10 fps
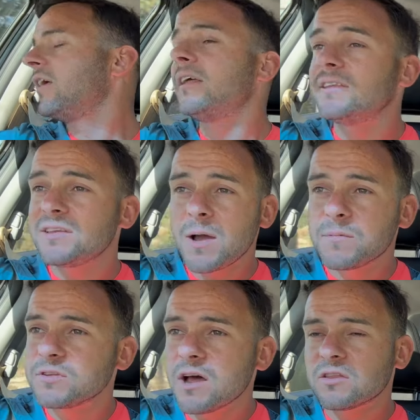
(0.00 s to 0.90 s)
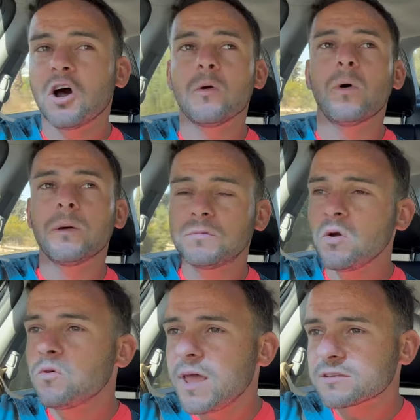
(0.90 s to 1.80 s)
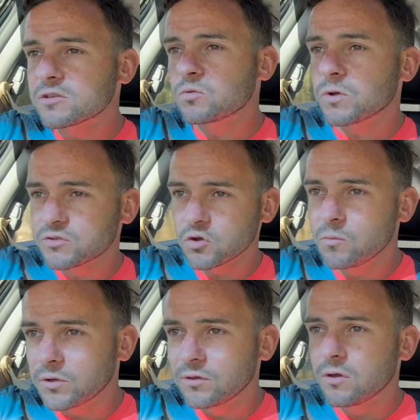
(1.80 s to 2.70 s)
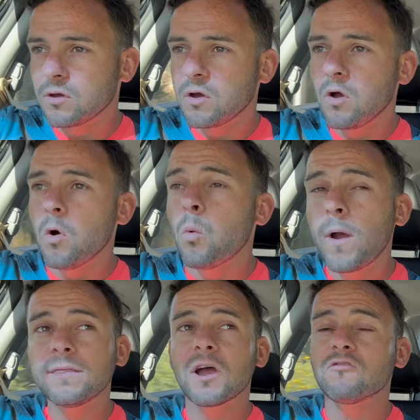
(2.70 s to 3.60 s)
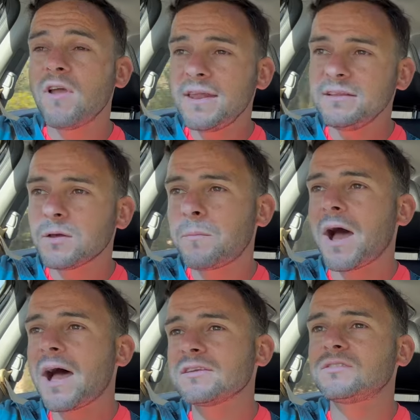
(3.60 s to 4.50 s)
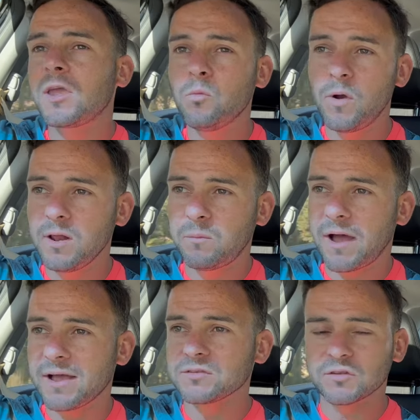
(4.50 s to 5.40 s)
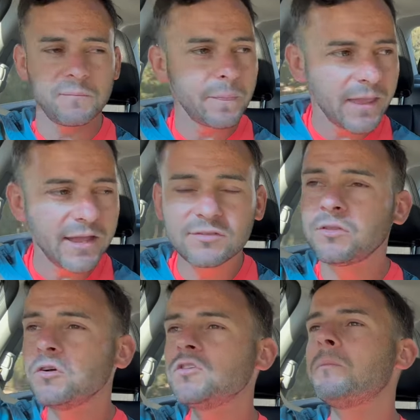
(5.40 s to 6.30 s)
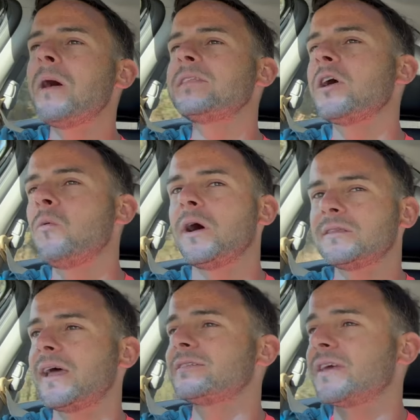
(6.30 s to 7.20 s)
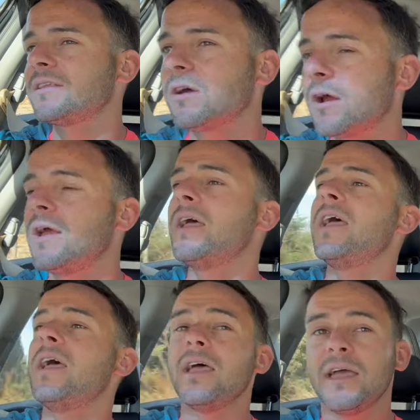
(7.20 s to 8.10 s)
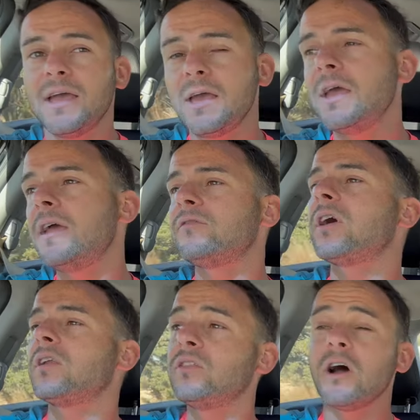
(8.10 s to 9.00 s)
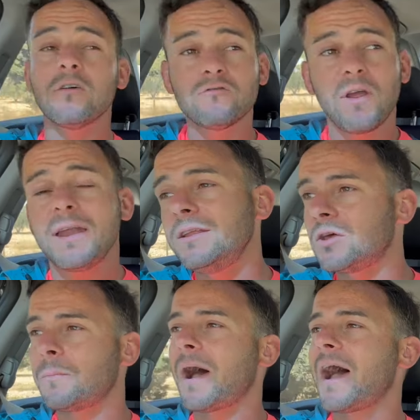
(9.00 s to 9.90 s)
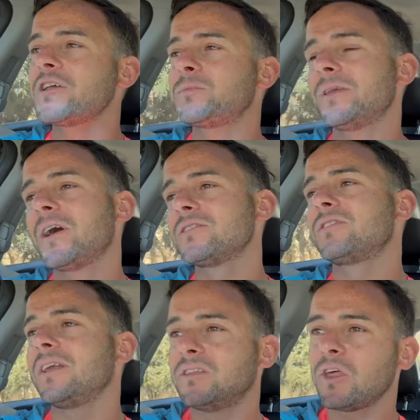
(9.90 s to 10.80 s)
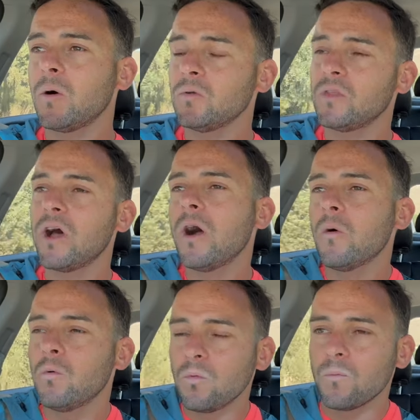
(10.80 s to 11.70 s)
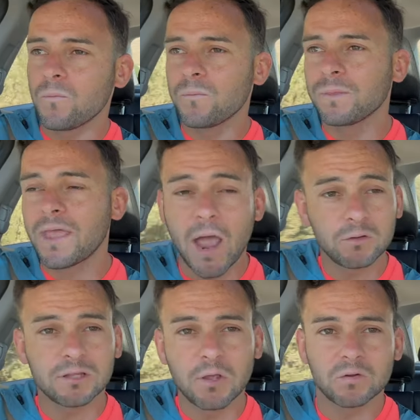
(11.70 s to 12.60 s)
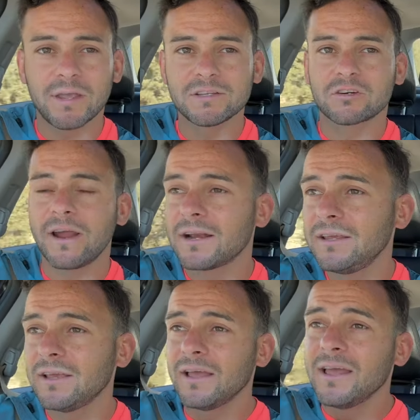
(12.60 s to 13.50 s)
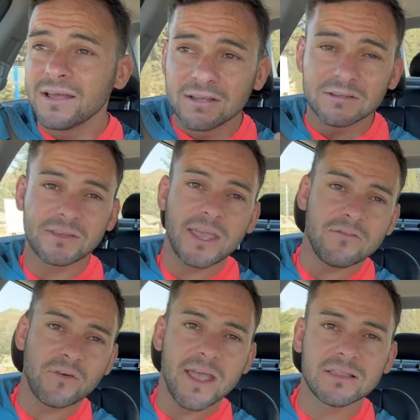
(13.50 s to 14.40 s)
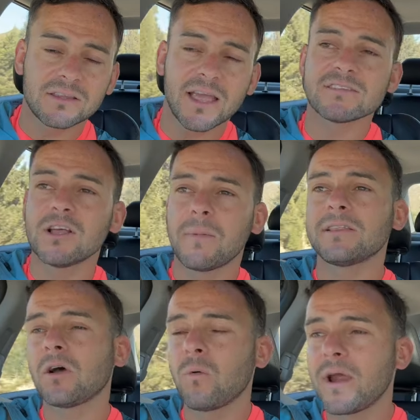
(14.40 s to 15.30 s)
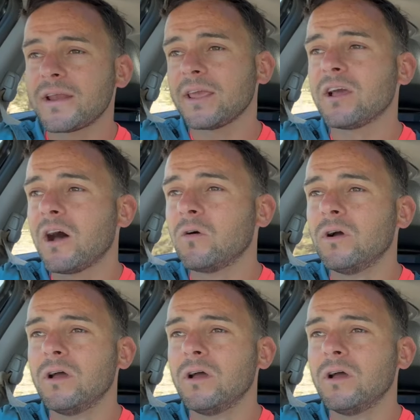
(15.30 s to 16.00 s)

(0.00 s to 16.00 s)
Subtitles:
This happens all the time. When I'm doing lessons with someone, when they're ready to pass, they will pass. It doesn't matter what test center. If they're not ready to pass because they don't know how to do things correctly, they fail the test no matter where they go.